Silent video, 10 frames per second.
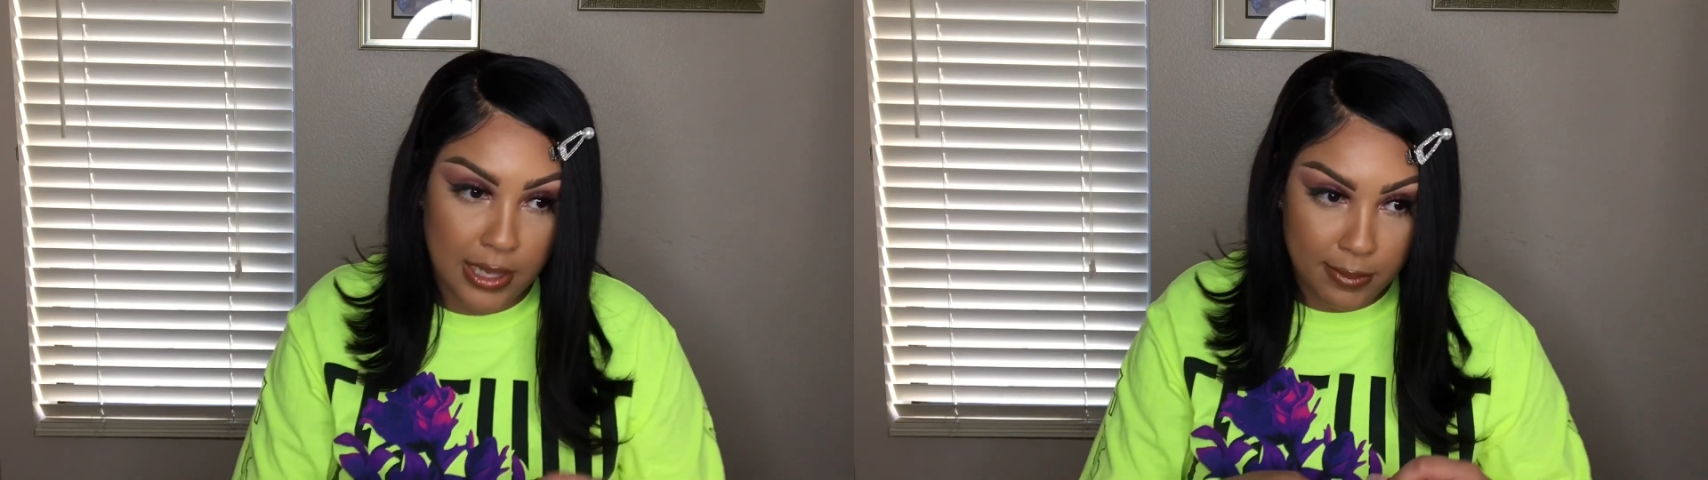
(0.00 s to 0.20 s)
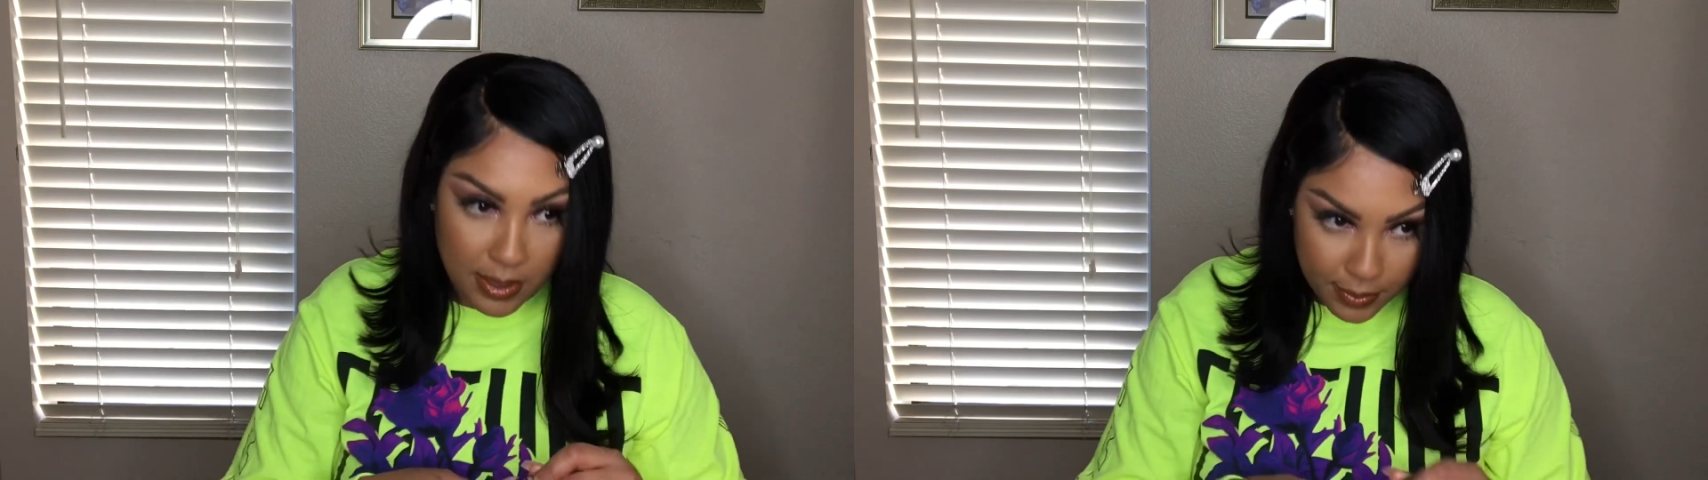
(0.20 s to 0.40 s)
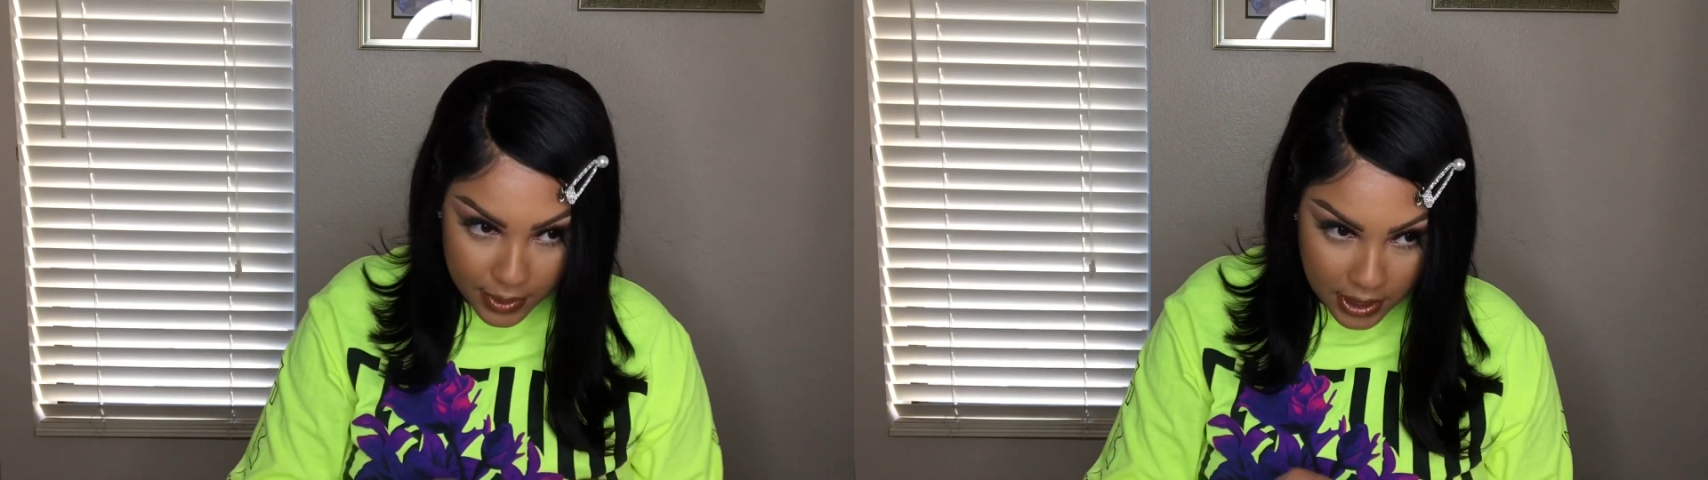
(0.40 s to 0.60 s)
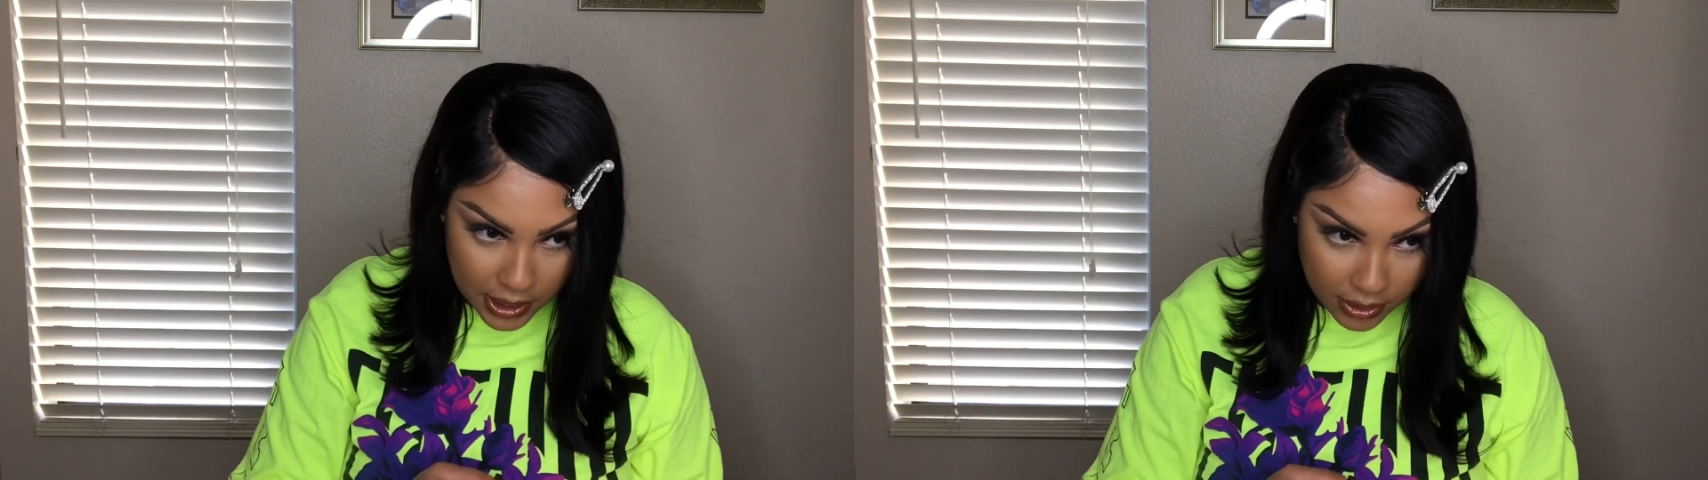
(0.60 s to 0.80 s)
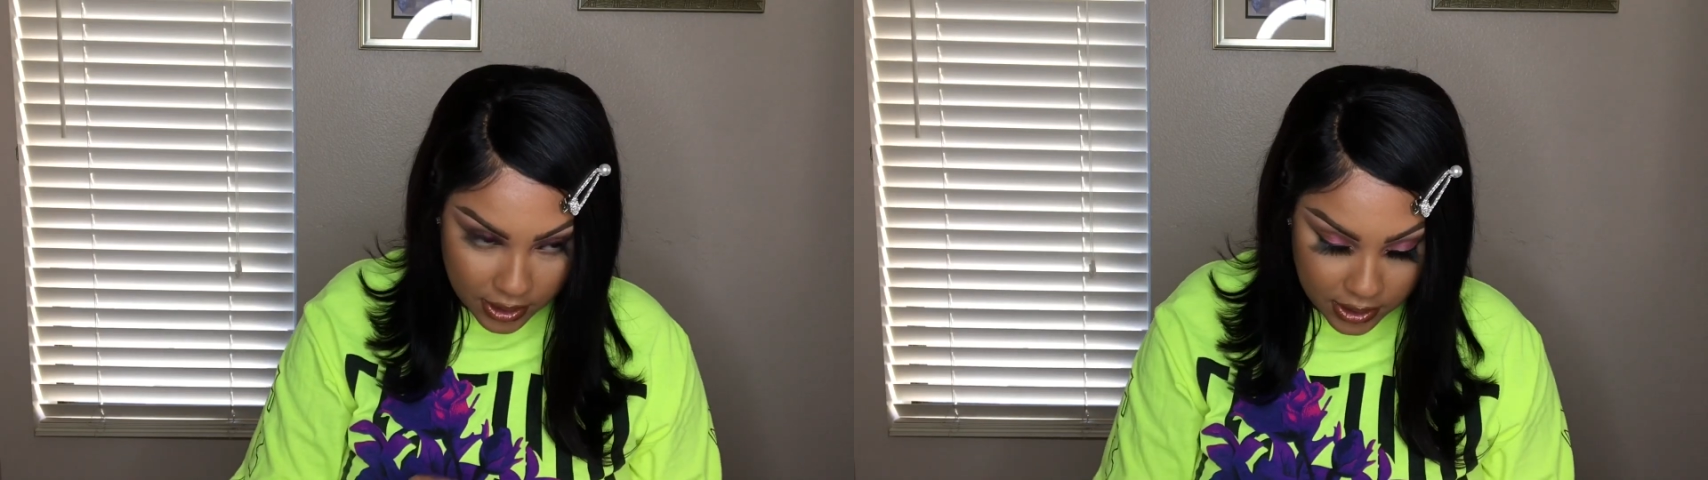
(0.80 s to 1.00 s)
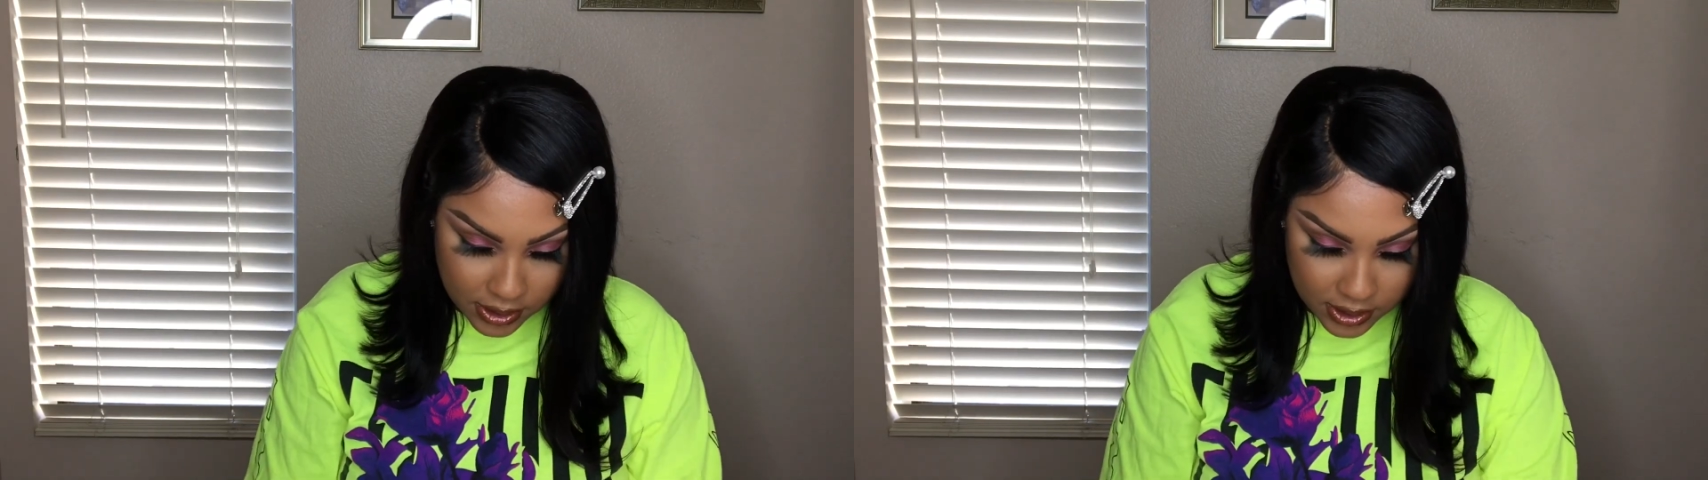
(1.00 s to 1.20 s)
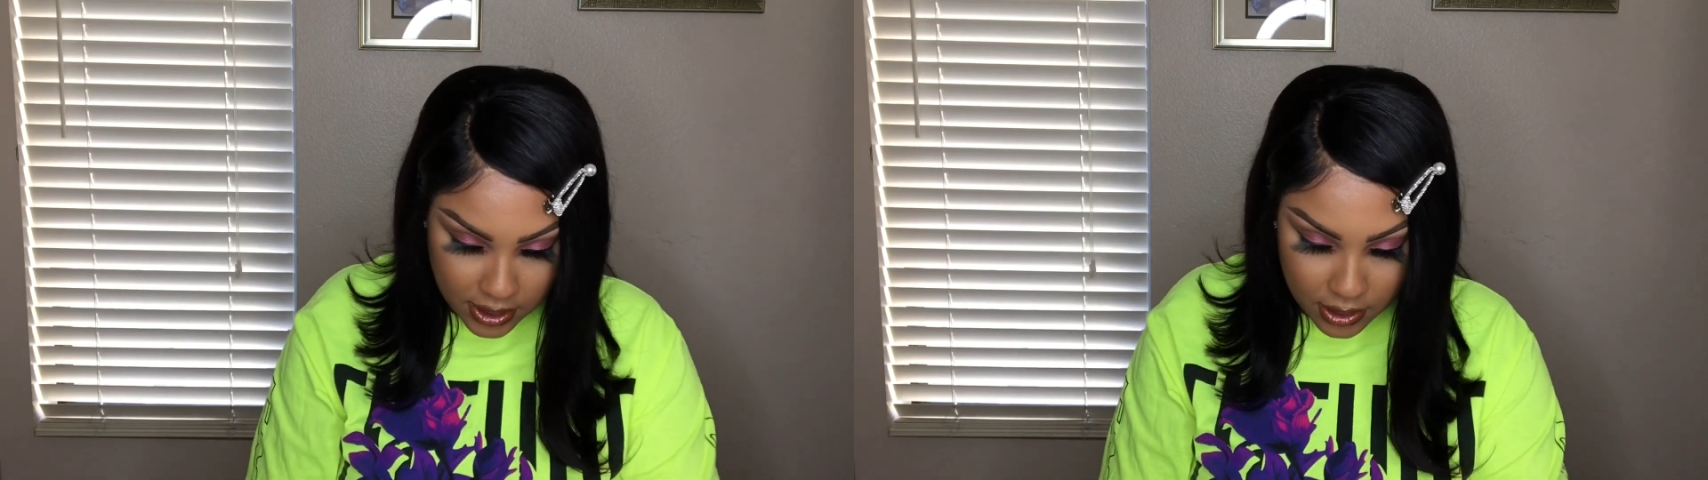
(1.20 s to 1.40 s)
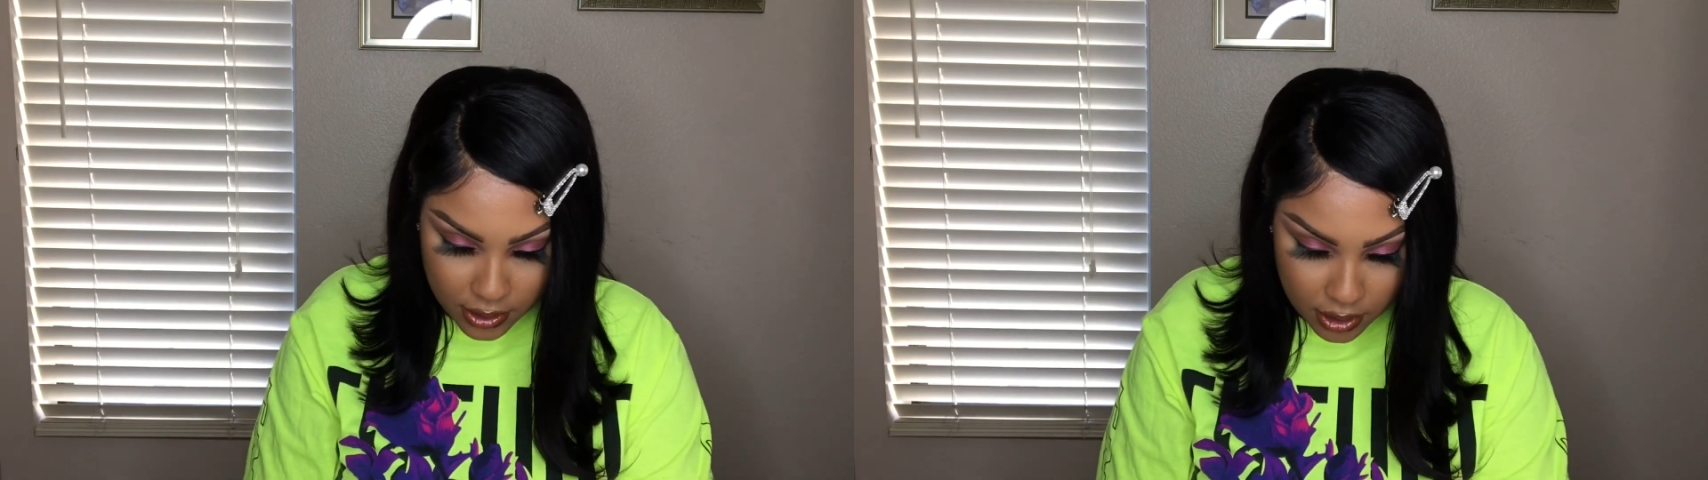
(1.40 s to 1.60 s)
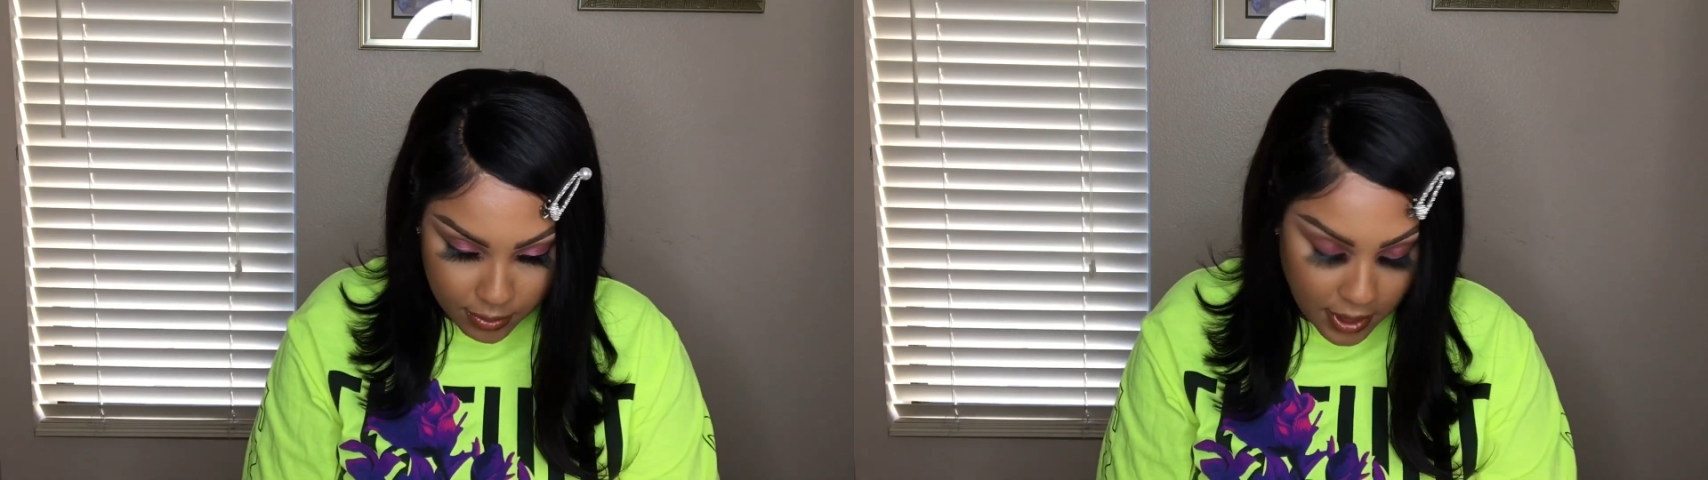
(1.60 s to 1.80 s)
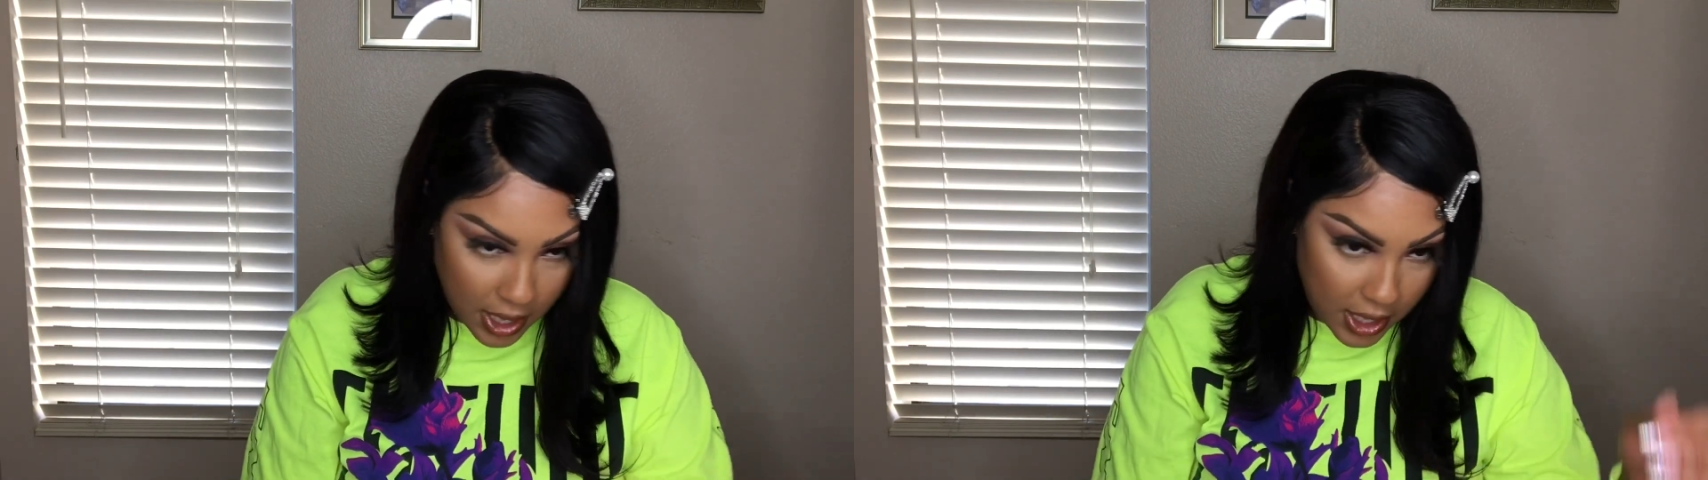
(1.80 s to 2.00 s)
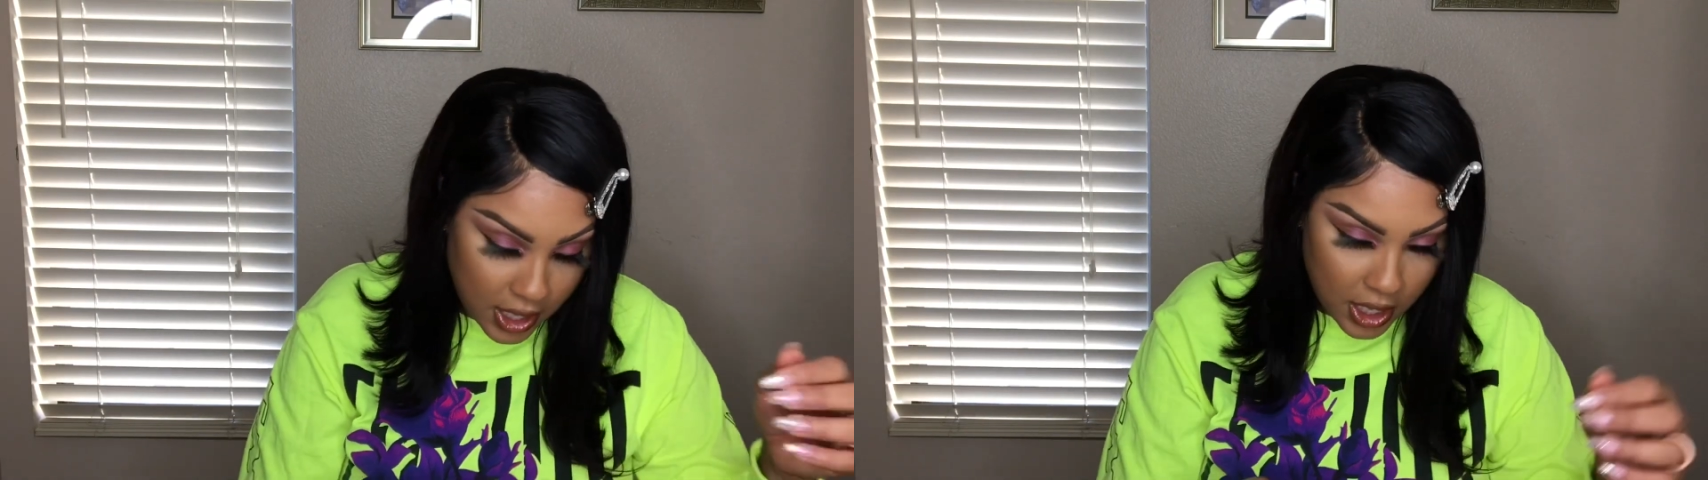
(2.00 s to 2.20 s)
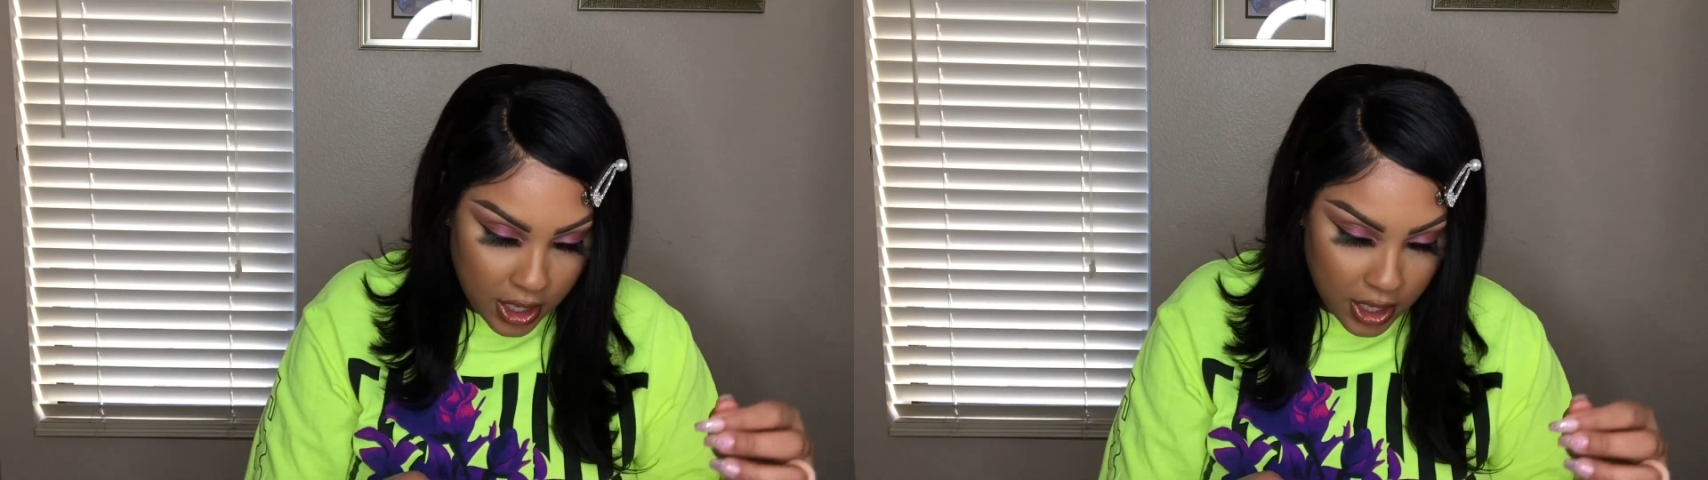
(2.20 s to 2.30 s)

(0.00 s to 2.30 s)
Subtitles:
Let me put a little concealer in the part